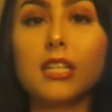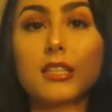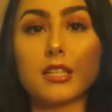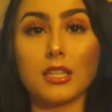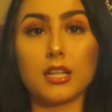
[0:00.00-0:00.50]
like
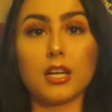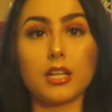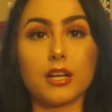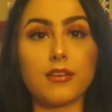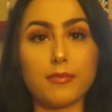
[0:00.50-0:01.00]
the, the
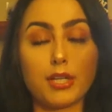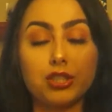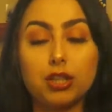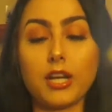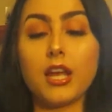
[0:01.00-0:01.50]
color of my
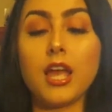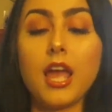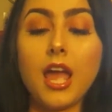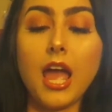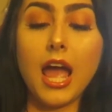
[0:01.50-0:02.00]
shirt.
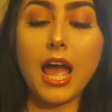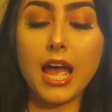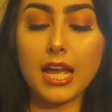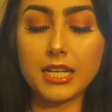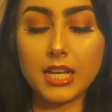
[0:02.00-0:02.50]

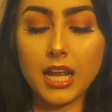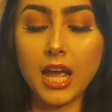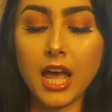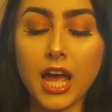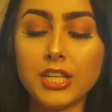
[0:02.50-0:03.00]
And
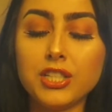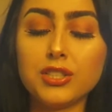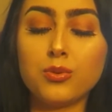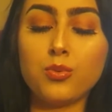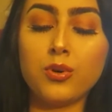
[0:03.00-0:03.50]
I
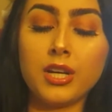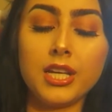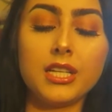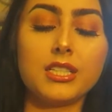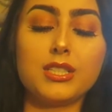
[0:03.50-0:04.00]
just
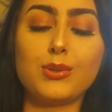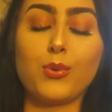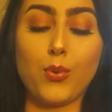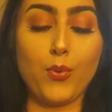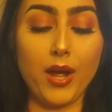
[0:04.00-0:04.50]
wouldn't
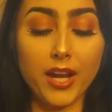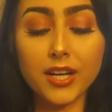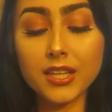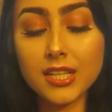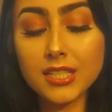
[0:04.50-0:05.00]

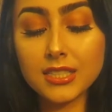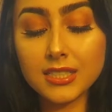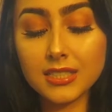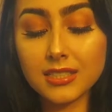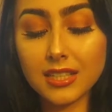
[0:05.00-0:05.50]
wear
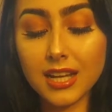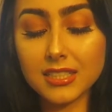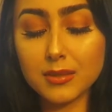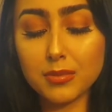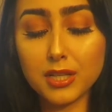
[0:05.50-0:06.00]
this
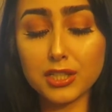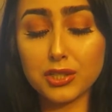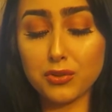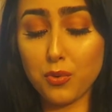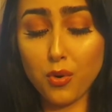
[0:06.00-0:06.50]
as a
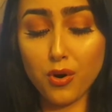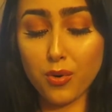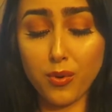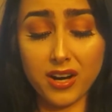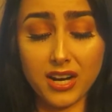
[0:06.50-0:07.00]
blush
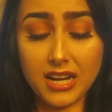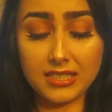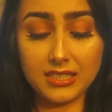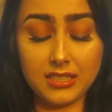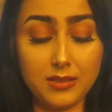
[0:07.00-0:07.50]
or wear it
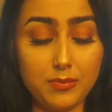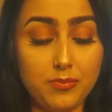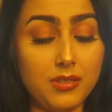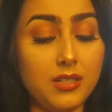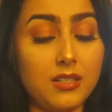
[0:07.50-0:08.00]
as a lip
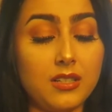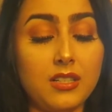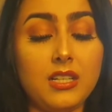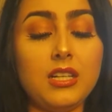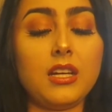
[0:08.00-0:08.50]

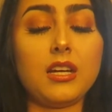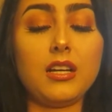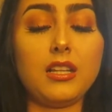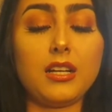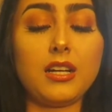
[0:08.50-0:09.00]

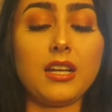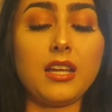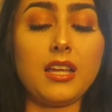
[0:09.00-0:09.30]
color